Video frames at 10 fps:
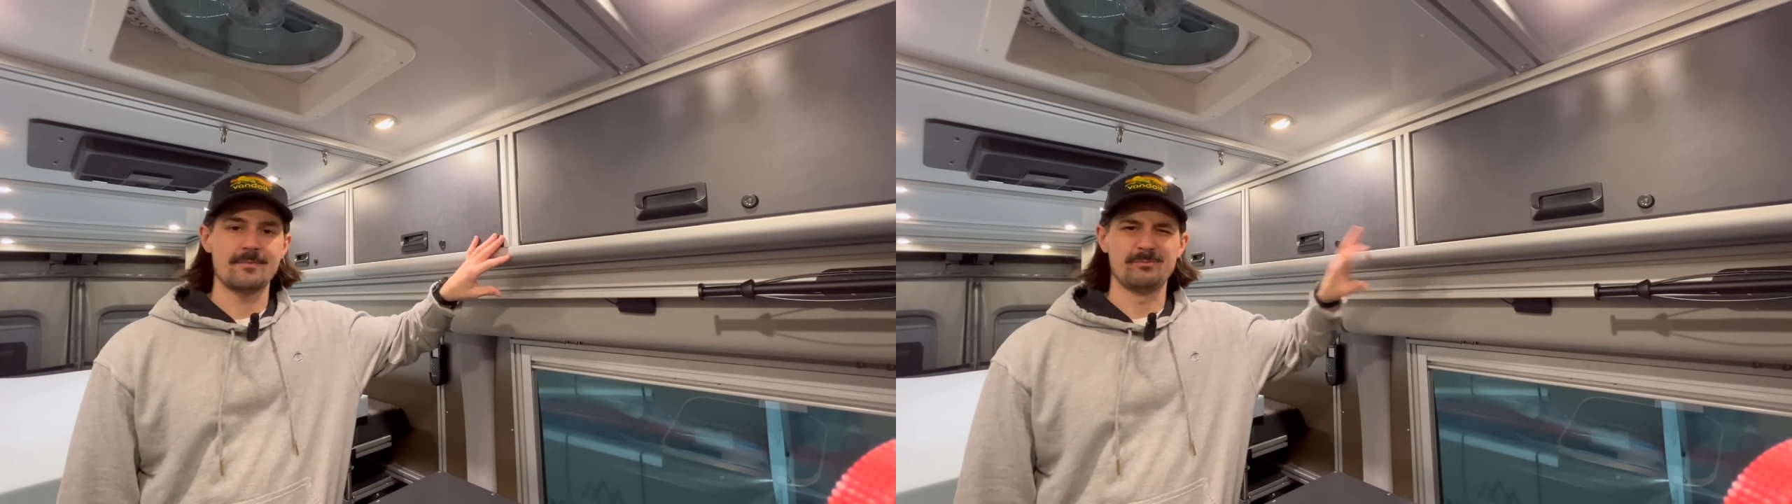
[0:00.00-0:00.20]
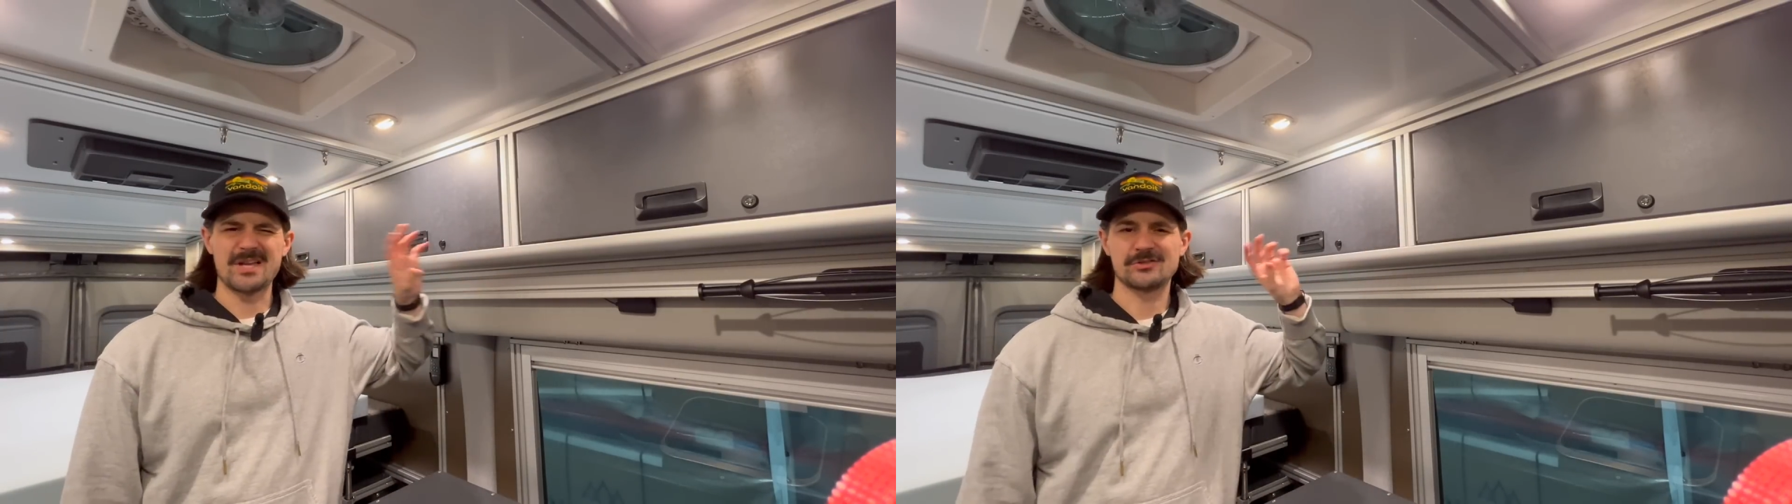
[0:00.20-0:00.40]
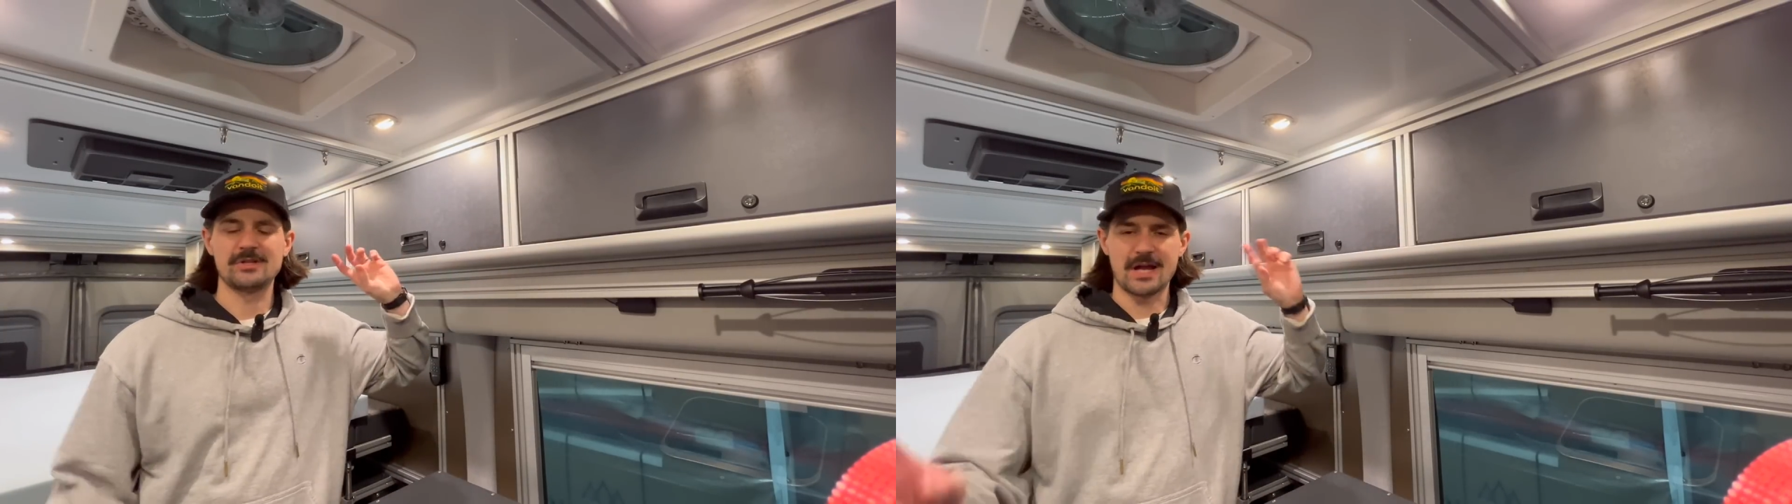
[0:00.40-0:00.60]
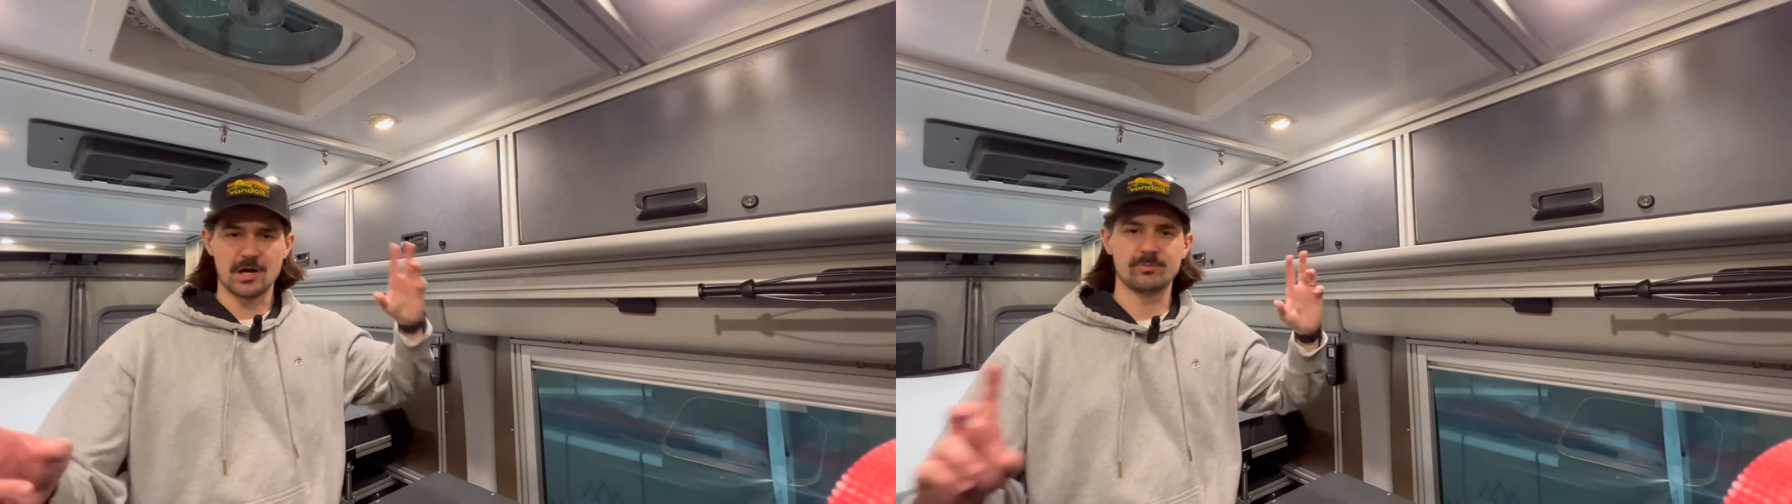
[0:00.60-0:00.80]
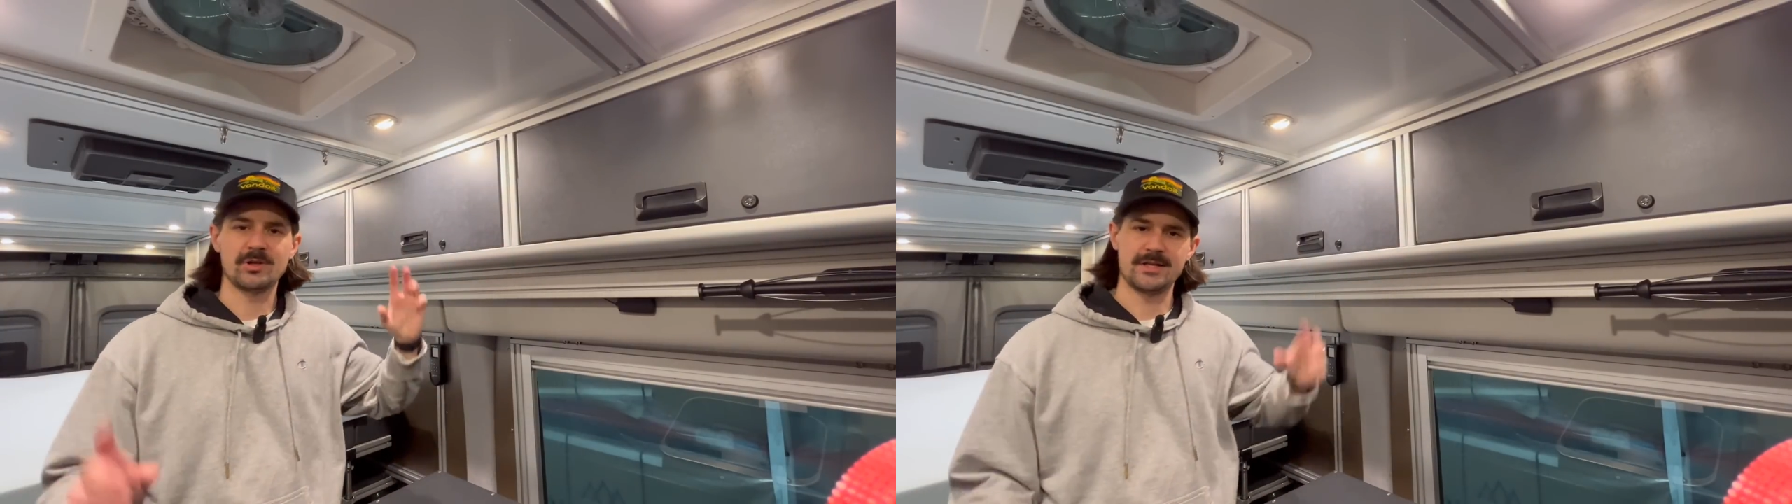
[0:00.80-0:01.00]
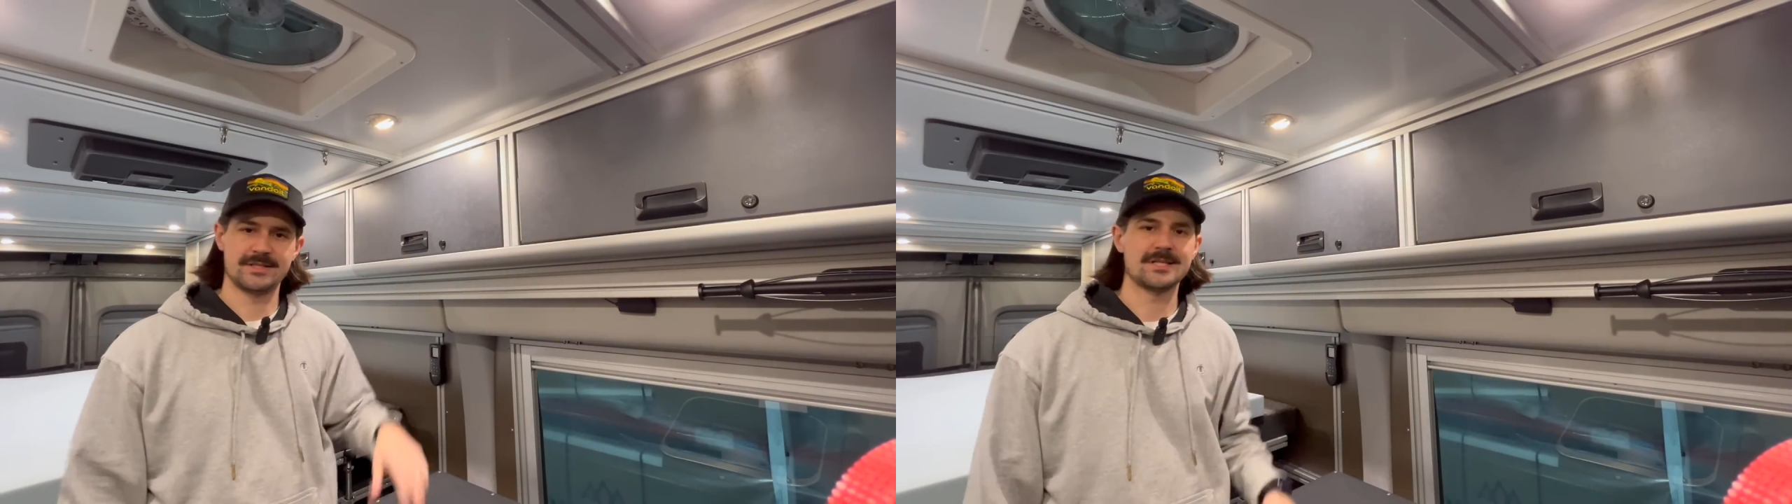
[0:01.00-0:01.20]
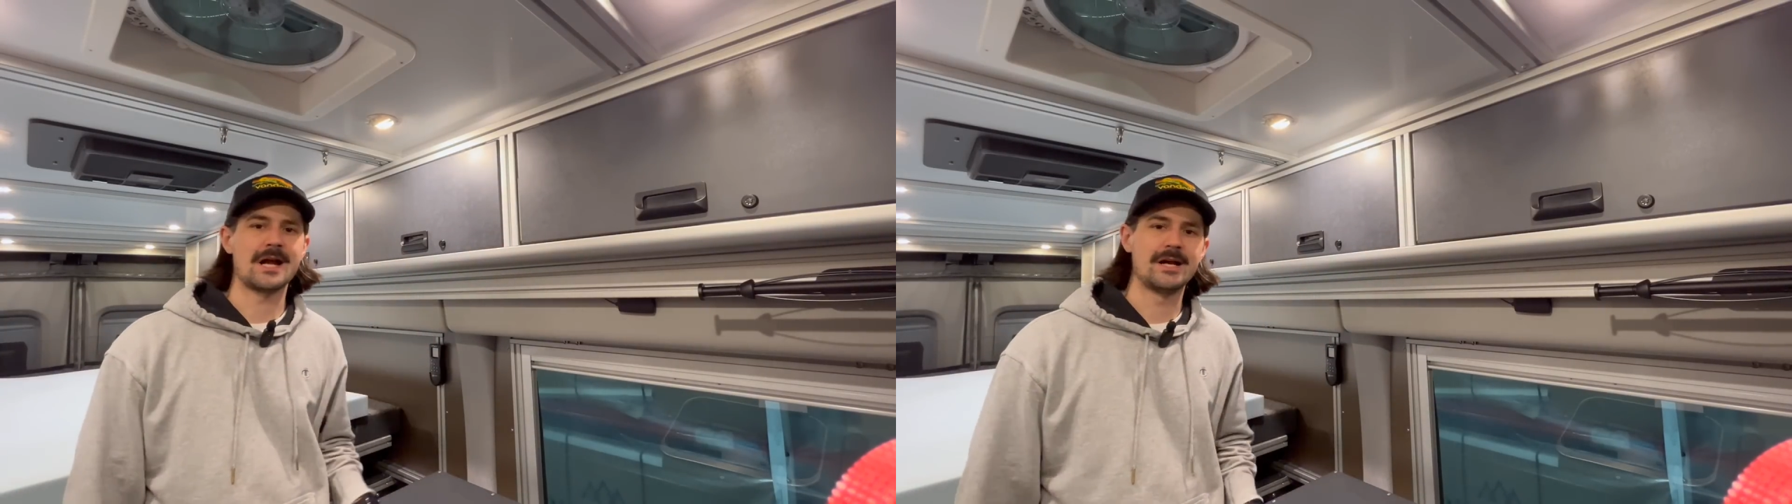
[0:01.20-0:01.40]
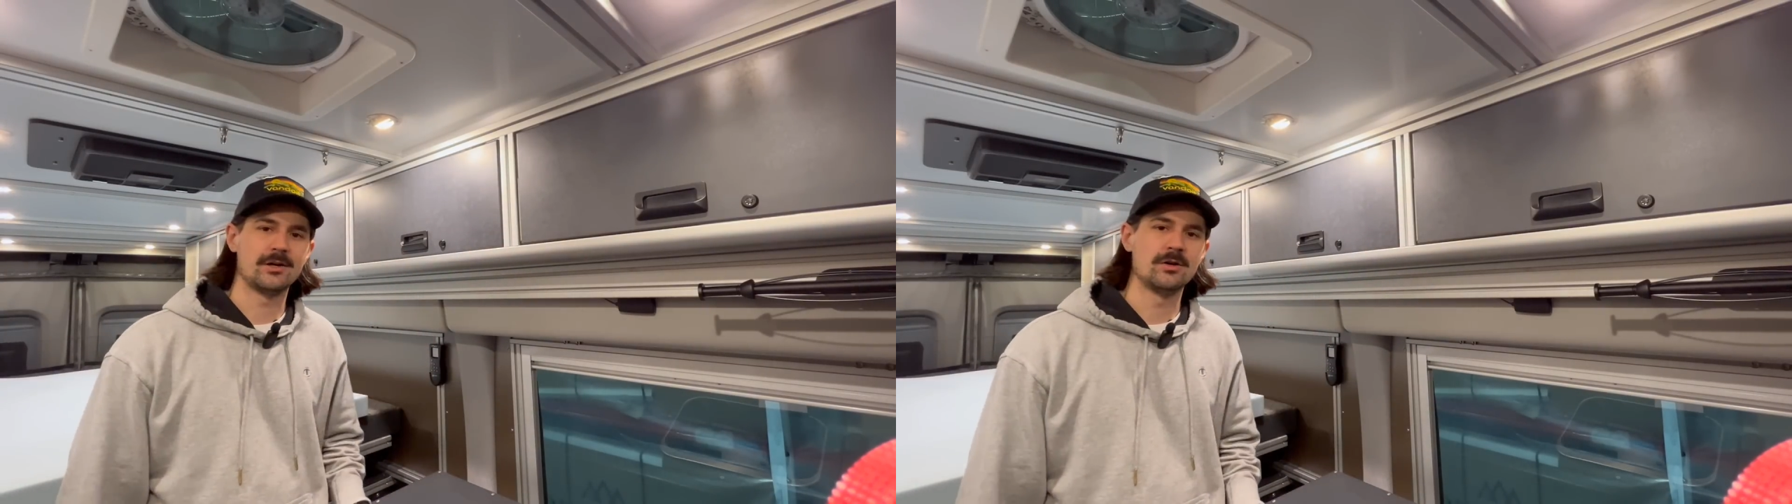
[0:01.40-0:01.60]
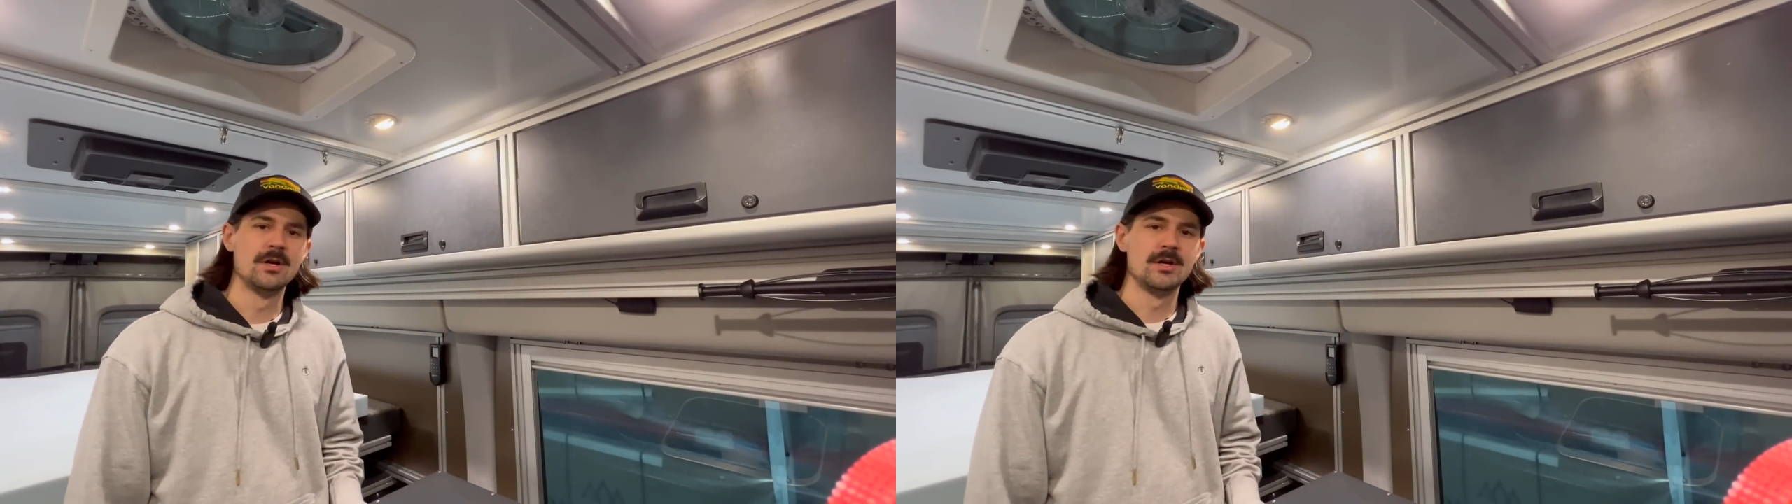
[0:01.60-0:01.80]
basically airplane style